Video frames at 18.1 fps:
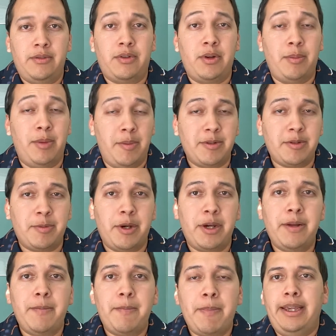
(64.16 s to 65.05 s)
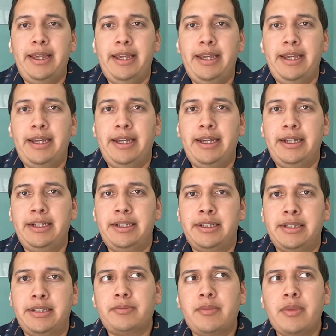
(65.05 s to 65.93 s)
from HubSpot,
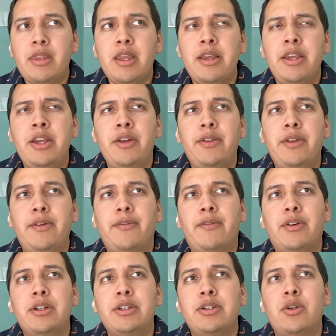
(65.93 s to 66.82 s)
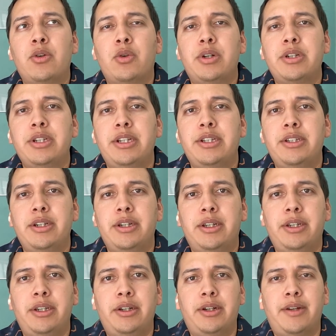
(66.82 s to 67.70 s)
and the first course I took
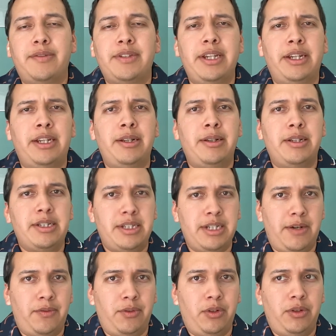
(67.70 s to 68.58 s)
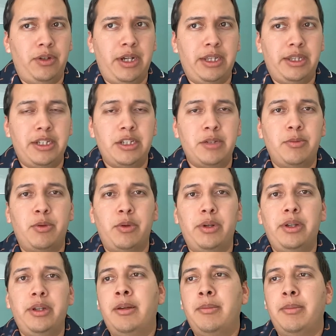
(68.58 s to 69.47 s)
here, I've taken several at this
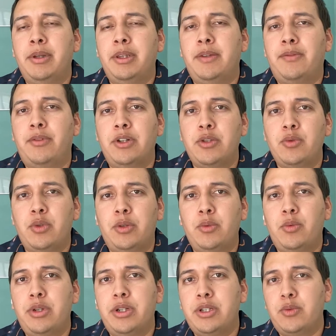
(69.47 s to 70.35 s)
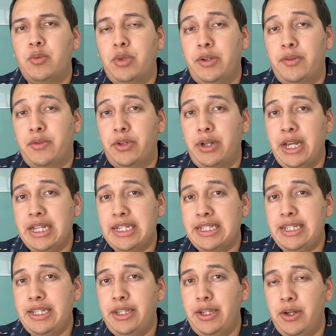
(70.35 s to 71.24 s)
point, but the first one was one for
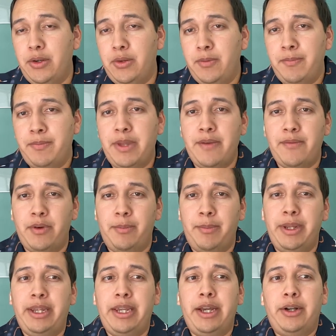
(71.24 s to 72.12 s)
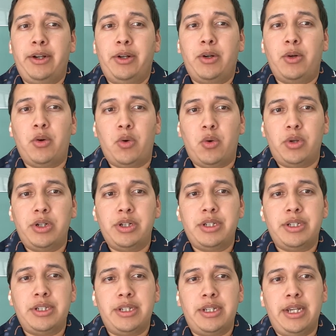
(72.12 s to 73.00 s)
SEO. They have a beginner
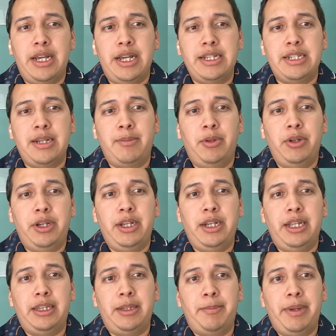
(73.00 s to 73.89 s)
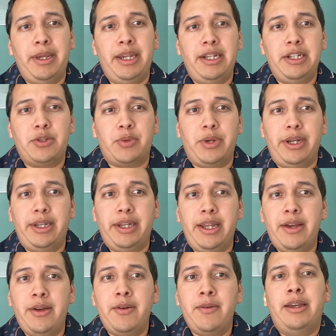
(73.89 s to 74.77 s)
course as I'm looking at the page right
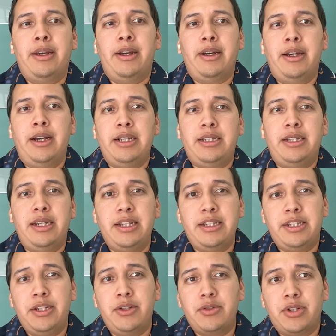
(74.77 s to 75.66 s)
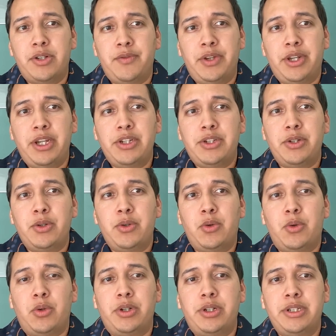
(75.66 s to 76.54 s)
now. It's an SEO certification
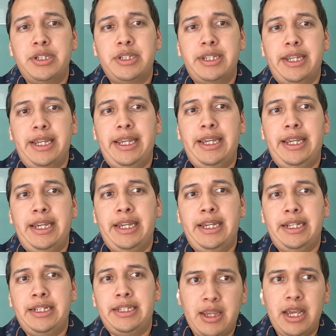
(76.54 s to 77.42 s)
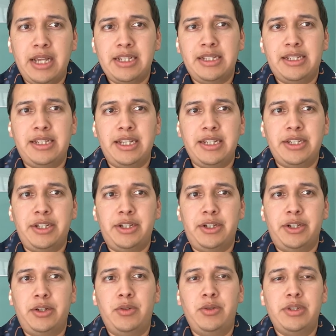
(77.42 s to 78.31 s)
course, and as it says
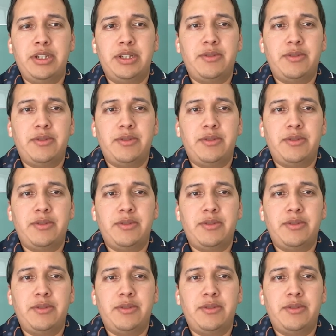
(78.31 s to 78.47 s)
here, who's it's